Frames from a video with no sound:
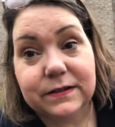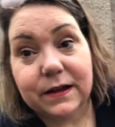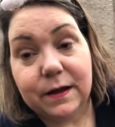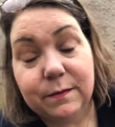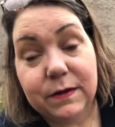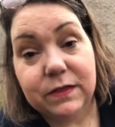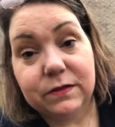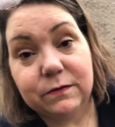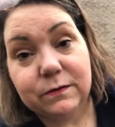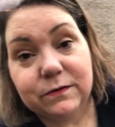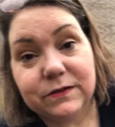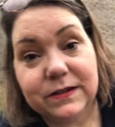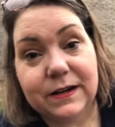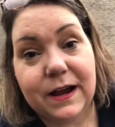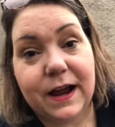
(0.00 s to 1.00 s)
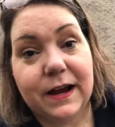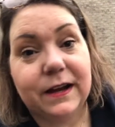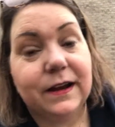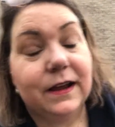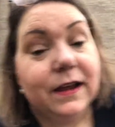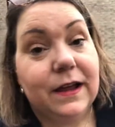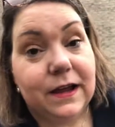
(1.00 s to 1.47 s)
coming through tonight
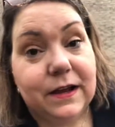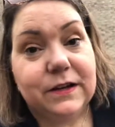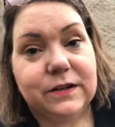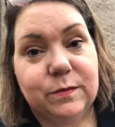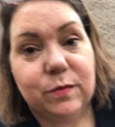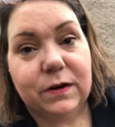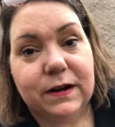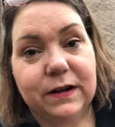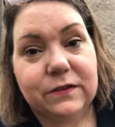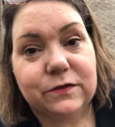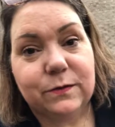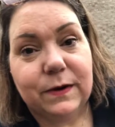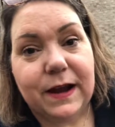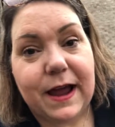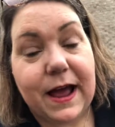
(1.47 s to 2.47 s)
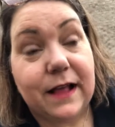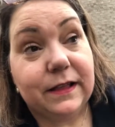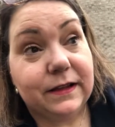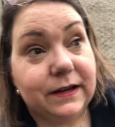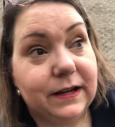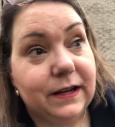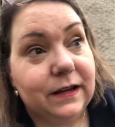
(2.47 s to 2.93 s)
to bring us
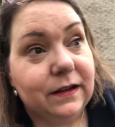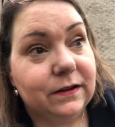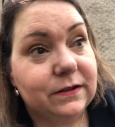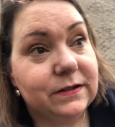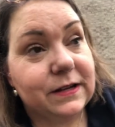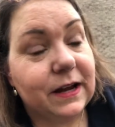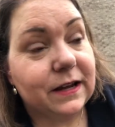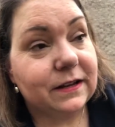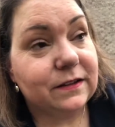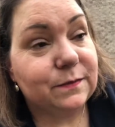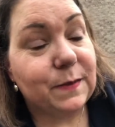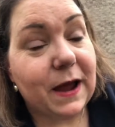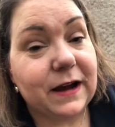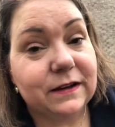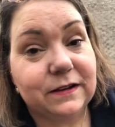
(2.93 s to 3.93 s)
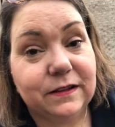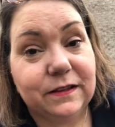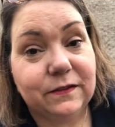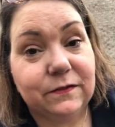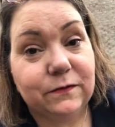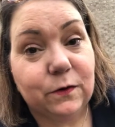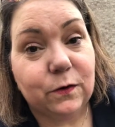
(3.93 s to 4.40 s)
reality, take us back to
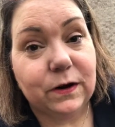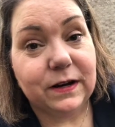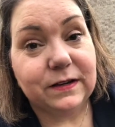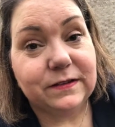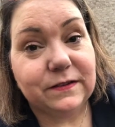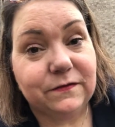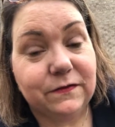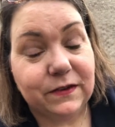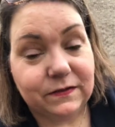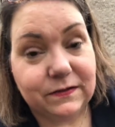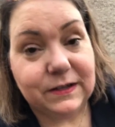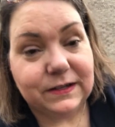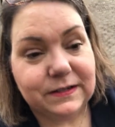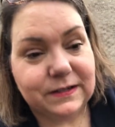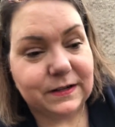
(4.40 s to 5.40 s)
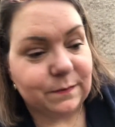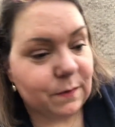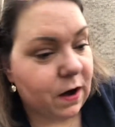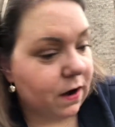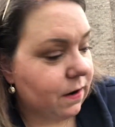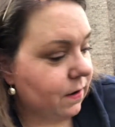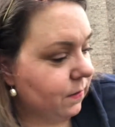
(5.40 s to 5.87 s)
the 40s and 50s
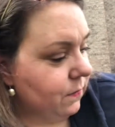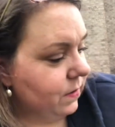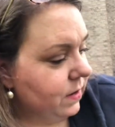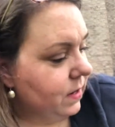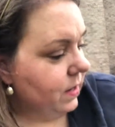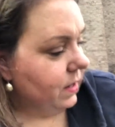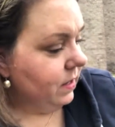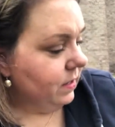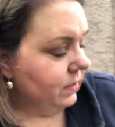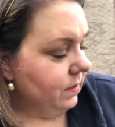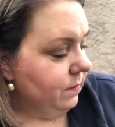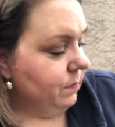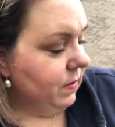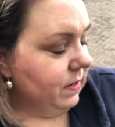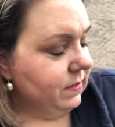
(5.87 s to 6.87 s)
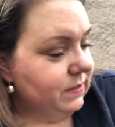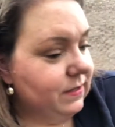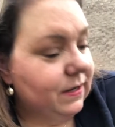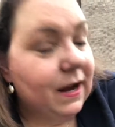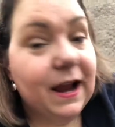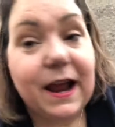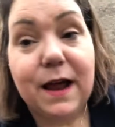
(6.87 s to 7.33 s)
tomorrow. But
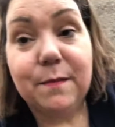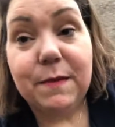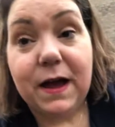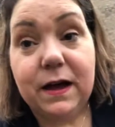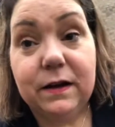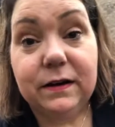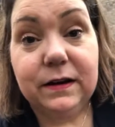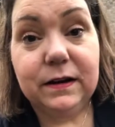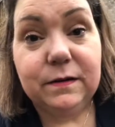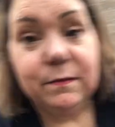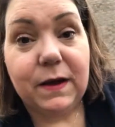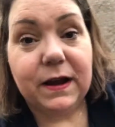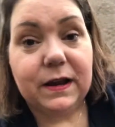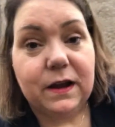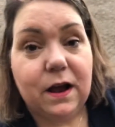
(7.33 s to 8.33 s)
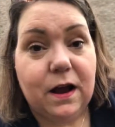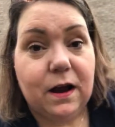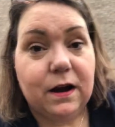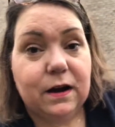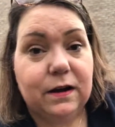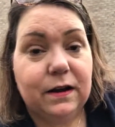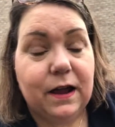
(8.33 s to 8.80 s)
today I'm out in my
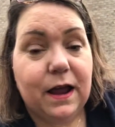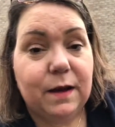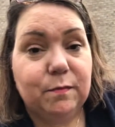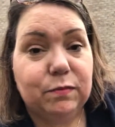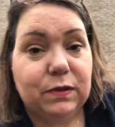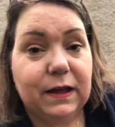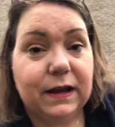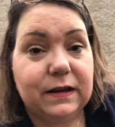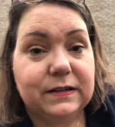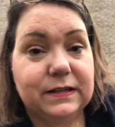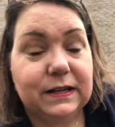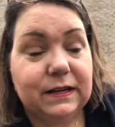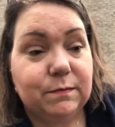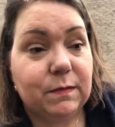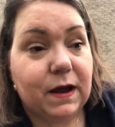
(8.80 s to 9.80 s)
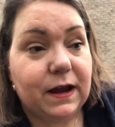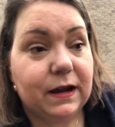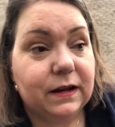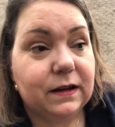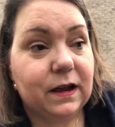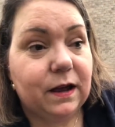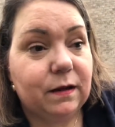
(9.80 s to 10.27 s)
yard. I'm planting
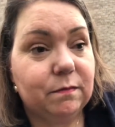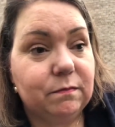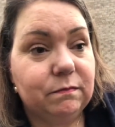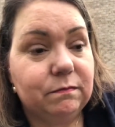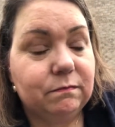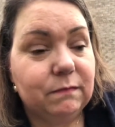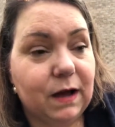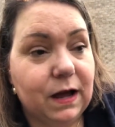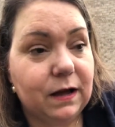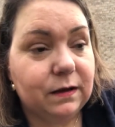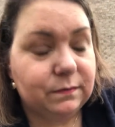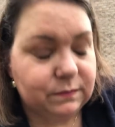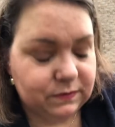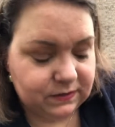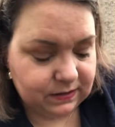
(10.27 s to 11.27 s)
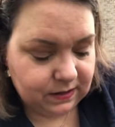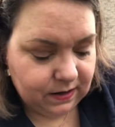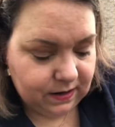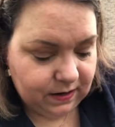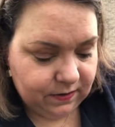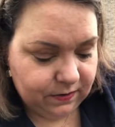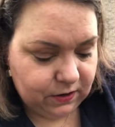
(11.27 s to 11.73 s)
my mums
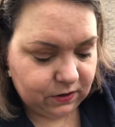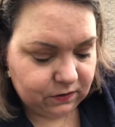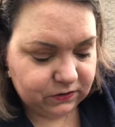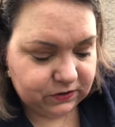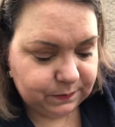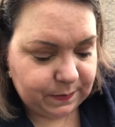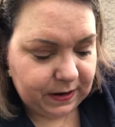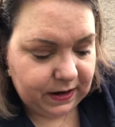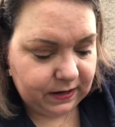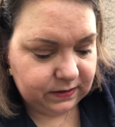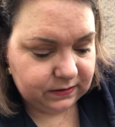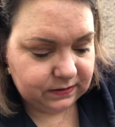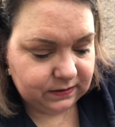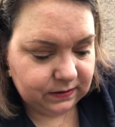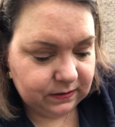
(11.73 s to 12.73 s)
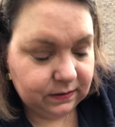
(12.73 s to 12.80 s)
that are spent.